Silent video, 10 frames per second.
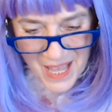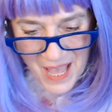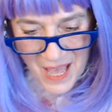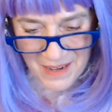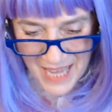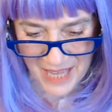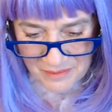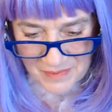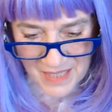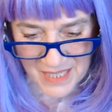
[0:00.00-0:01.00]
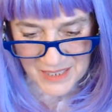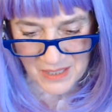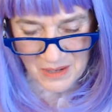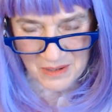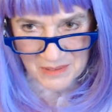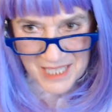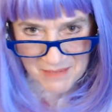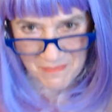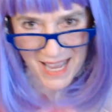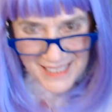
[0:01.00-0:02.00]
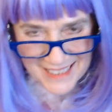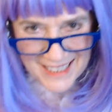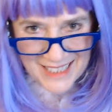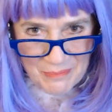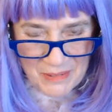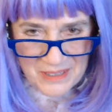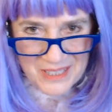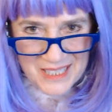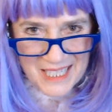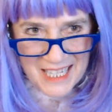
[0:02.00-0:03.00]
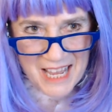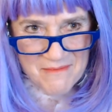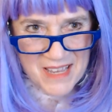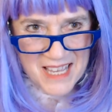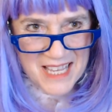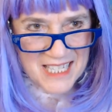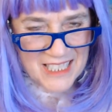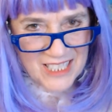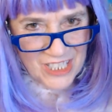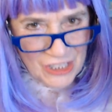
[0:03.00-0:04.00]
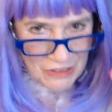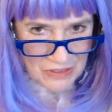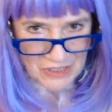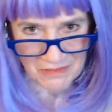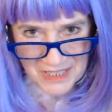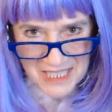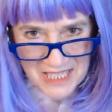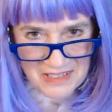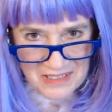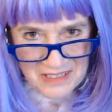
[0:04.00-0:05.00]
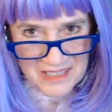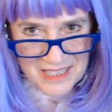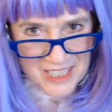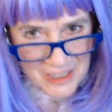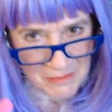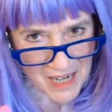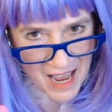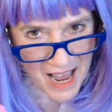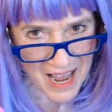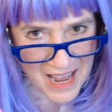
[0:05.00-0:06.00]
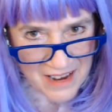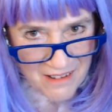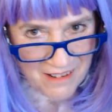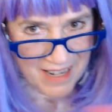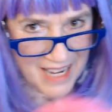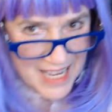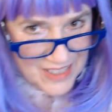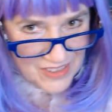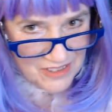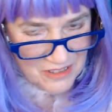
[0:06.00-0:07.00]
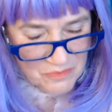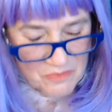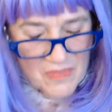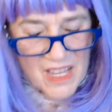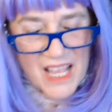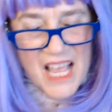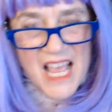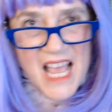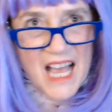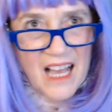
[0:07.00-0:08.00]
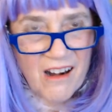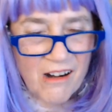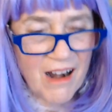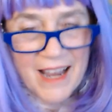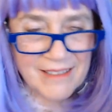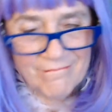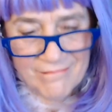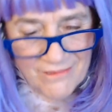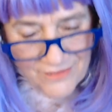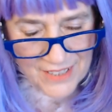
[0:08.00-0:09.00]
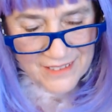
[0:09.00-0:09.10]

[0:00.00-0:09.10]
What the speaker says: Okay, so to get back to this person that came in, and she knew she was either a Gemini or a Cancer, or I figured